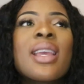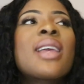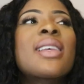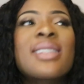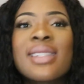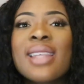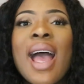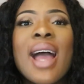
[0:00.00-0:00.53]

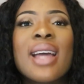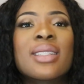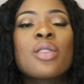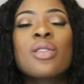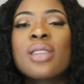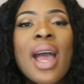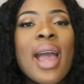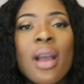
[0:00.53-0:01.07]
it's sad,
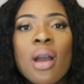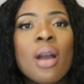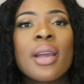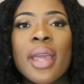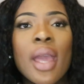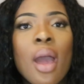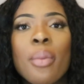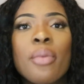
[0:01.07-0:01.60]
because I
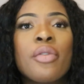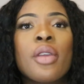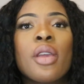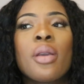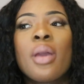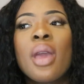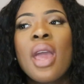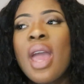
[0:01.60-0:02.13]
can't get up for
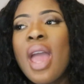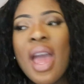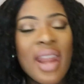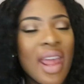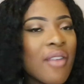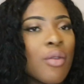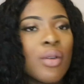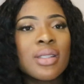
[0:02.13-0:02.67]
you,
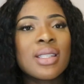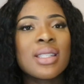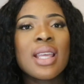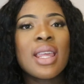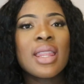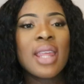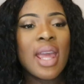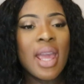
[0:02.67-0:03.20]
and everyone's
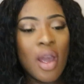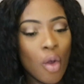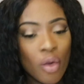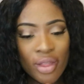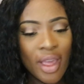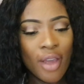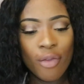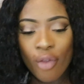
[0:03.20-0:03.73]
sitting there
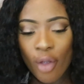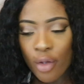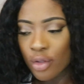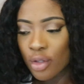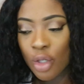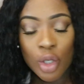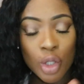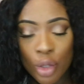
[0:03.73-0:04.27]
on their
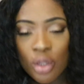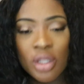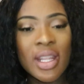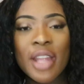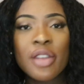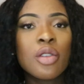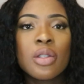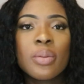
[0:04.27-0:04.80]
phones, glued to
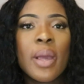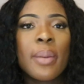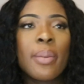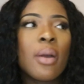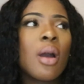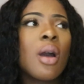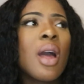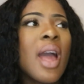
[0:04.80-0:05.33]
their
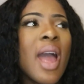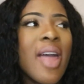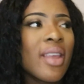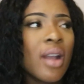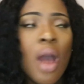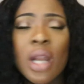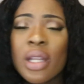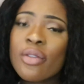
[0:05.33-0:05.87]
newspaper, and
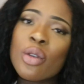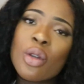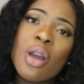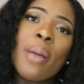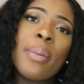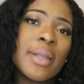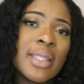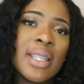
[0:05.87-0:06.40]
they can't even
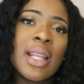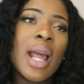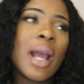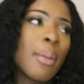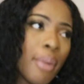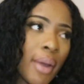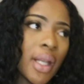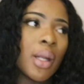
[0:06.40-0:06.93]
look up and see like
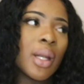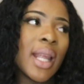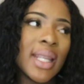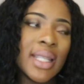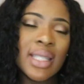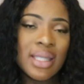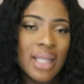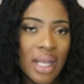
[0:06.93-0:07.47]
a pregnant
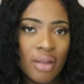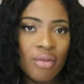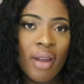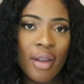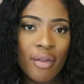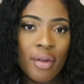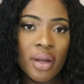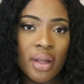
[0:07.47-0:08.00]
lady standing
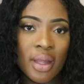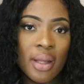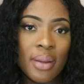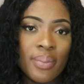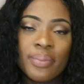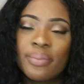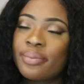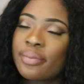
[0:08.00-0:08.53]
right in front of them.
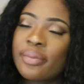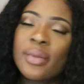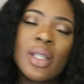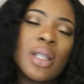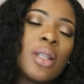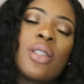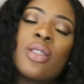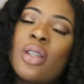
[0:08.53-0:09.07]

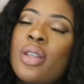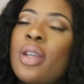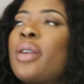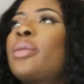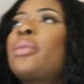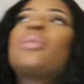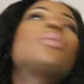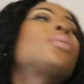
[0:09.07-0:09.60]
So no,
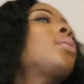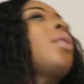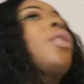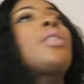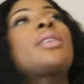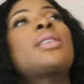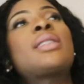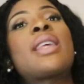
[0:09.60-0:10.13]

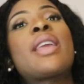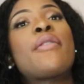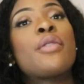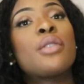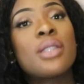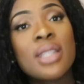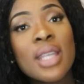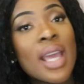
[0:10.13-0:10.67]
honestly, if
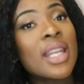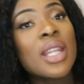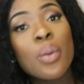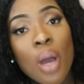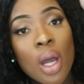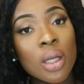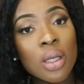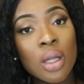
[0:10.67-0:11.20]
you see
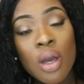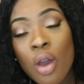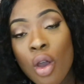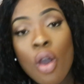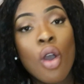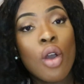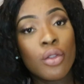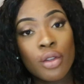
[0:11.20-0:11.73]
anyone
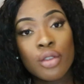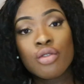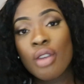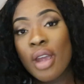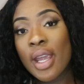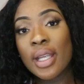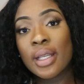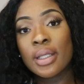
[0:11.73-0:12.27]
on the
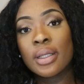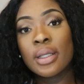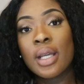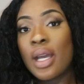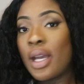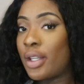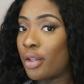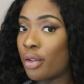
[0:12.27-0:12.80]
train
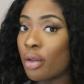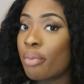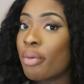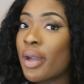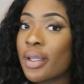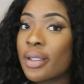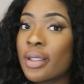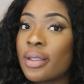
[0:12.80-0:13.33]
and you're not
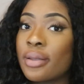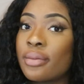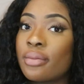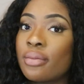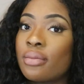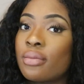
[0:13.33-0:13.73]
pregnant,